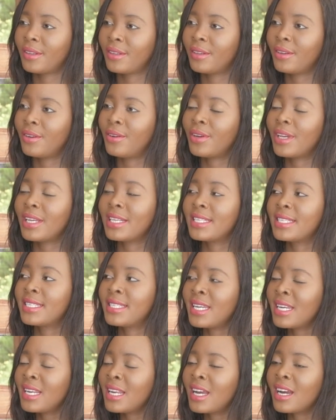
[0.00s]
Okay,
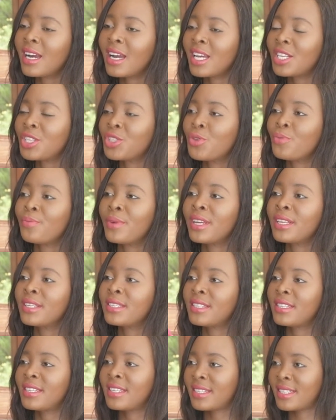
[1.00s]
Stella customized
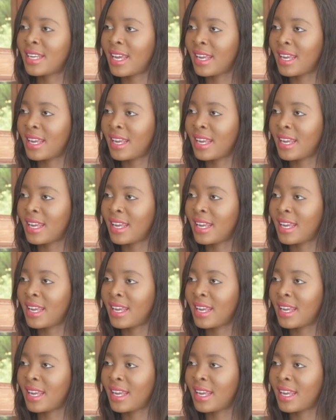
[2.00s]
designs.